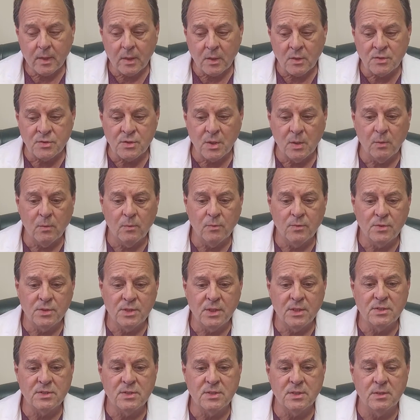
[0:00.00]
So
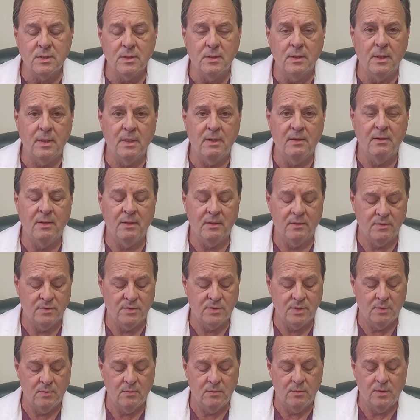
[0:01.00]

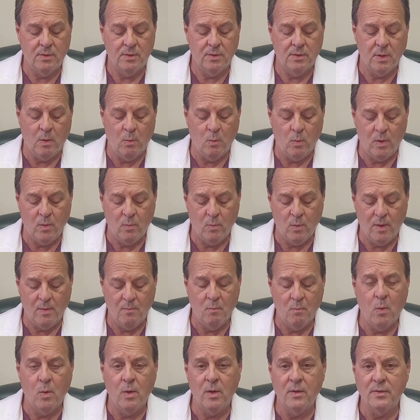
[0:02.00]
you don't want to wear
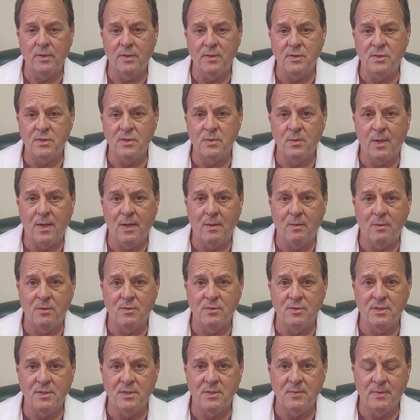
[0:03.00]
more than 2
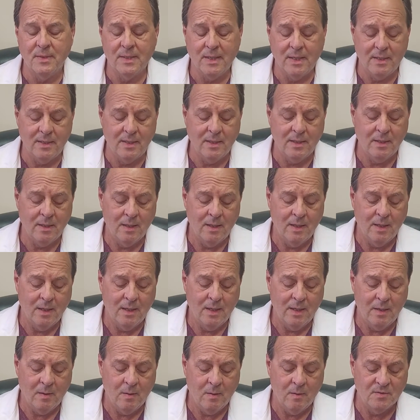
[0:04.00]
hours in the beginning,
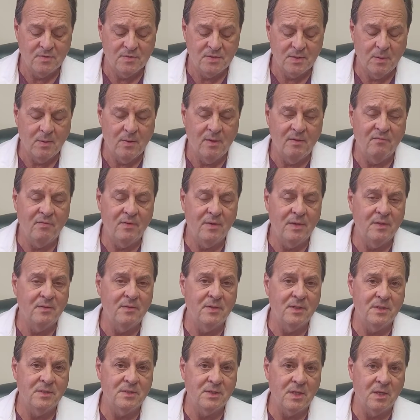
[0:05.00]
and also if
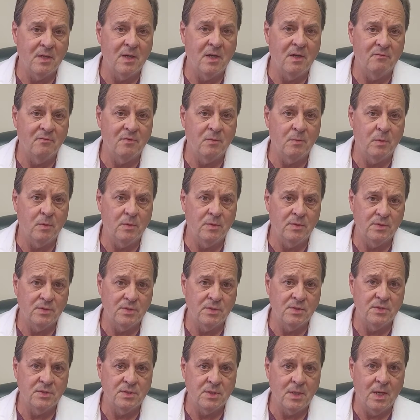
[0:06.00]
anything's uncomfortable, you
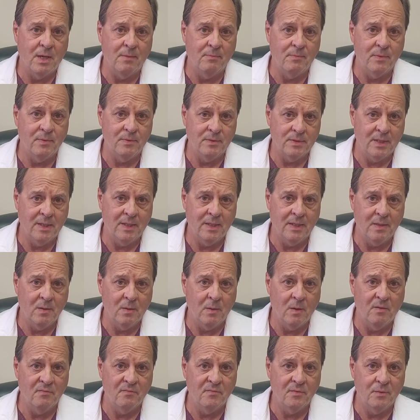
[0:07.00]
should stop and take it
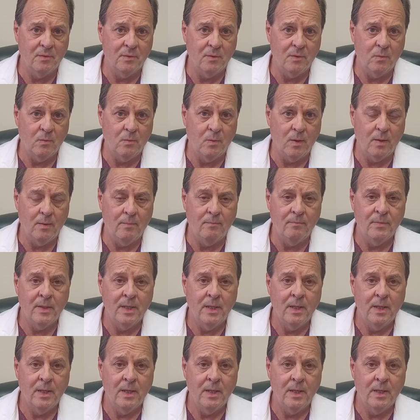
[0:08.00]
off for a little while.